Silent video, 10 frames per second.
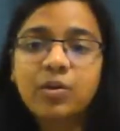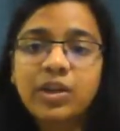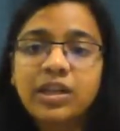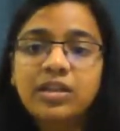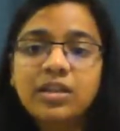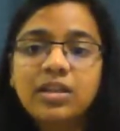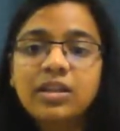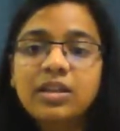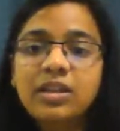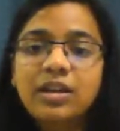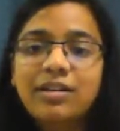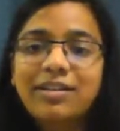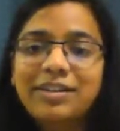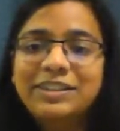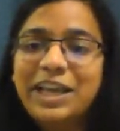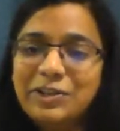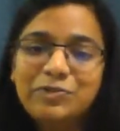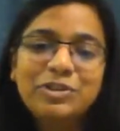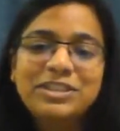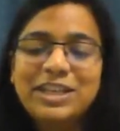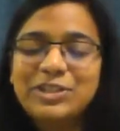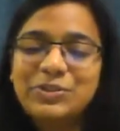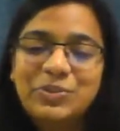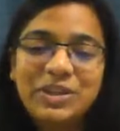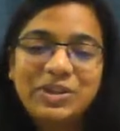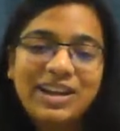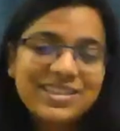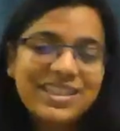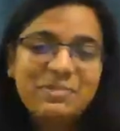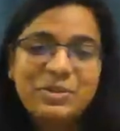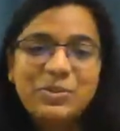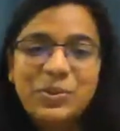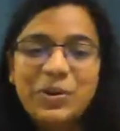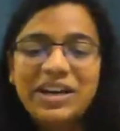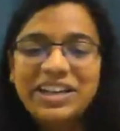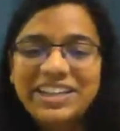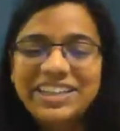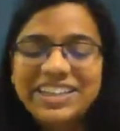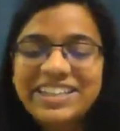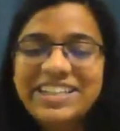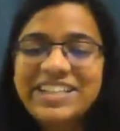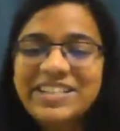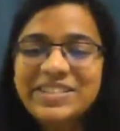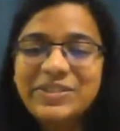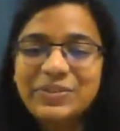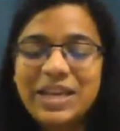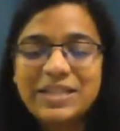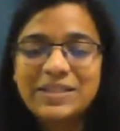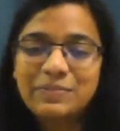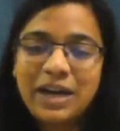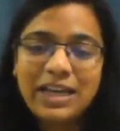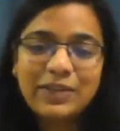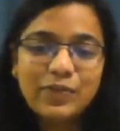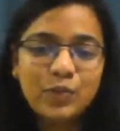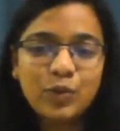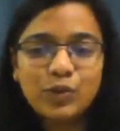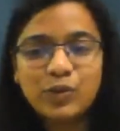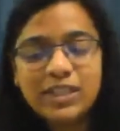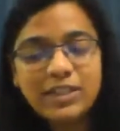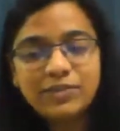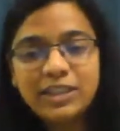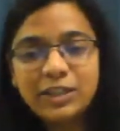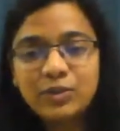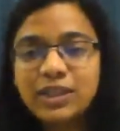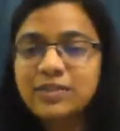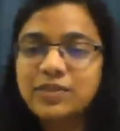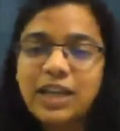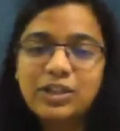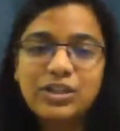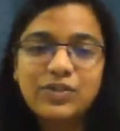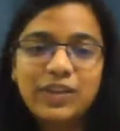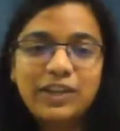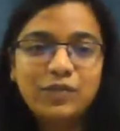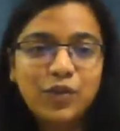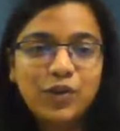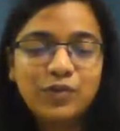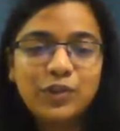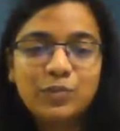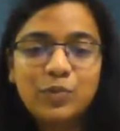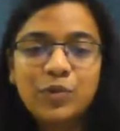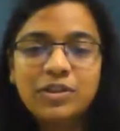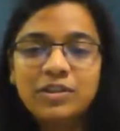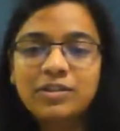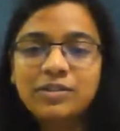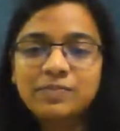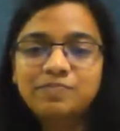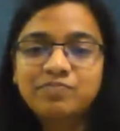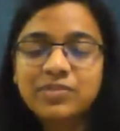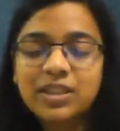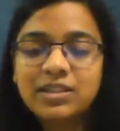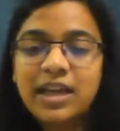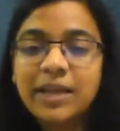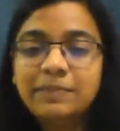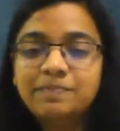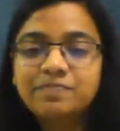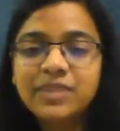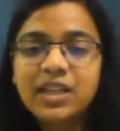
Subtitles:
Okay. Thank you for the session. Okay, you're asking me to go. So yes, bye. If you want to leave, then you leave. I'll just wait for a few more time.